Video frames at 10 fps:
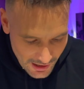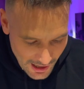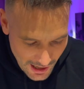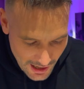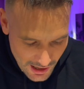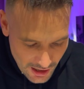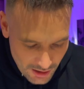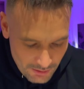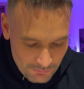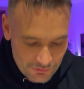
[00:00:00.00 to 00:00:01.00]

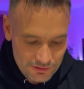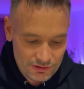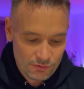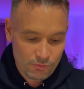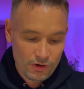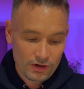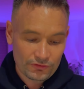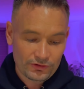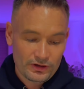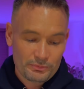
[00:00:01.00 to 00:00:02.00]
The
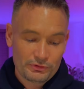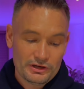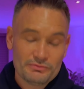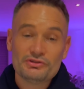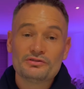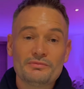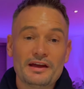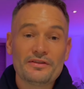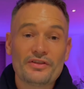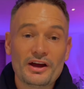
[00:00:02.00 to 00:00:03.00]
Aquamax Premium
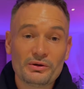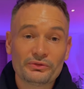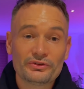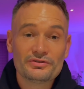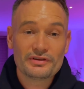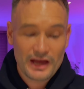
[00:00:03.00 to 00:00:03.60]
8,000,